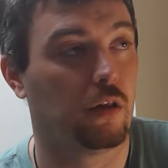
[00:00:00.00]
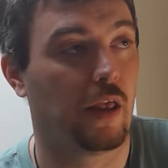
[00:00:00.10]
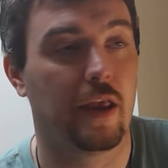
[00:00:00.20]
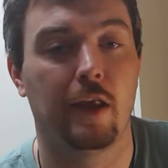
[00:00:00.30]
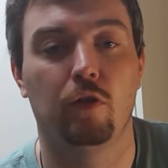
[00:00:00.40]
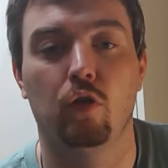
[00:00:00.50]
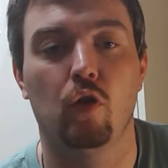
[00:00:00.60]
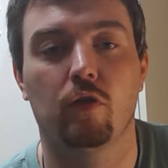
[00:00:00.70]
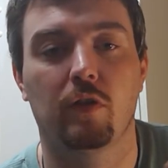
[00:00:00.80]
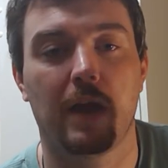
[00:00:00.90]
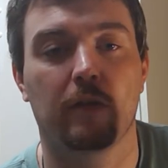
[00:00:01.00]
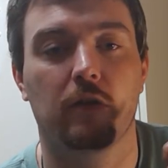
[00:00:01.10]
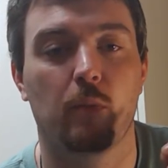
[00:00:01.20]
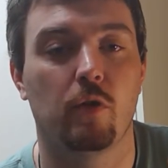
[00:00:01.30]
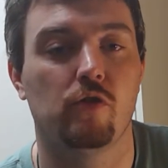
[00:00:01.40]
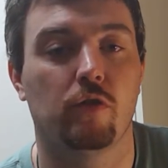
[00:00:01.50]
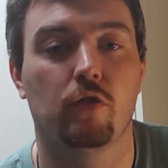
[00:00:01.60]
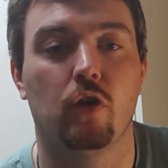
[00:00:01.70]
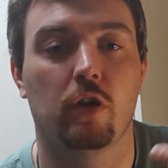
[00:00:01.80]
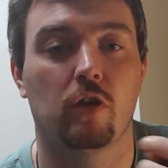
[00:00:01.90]
It looks like someone
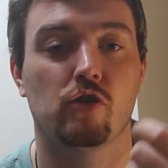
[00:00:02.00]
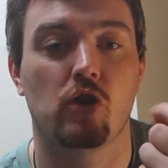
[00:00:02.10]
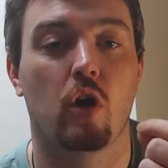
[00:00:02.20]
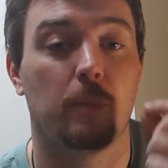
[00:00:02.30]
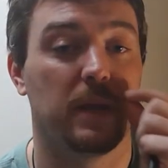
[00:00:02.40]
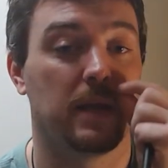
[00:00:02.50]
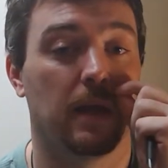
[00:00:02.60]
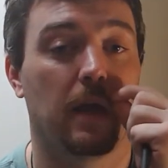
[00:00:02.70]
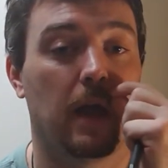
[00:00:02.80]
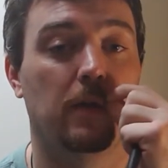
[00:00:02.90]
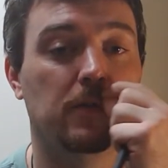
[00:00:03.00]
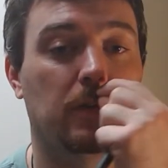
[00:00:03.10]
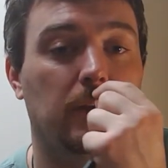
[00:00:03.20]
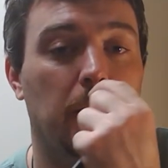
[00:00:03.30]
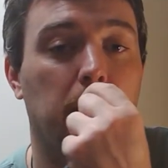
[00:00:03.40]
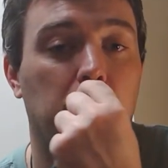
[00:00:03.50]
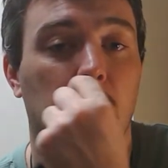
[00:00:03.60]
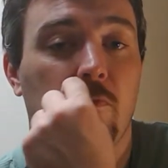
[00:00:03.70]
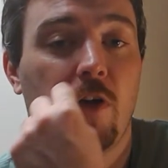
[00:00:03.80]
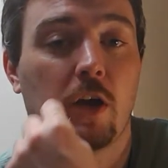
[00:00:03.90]
just took a Sharpie and just like
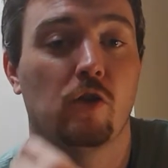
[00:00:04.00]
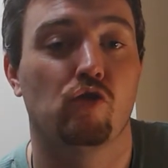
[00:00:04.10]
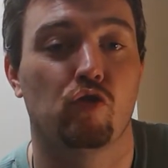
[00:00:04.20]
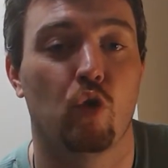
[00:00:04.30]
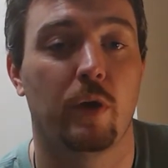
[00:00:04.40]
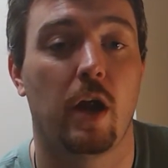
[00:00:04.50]
fucking drew it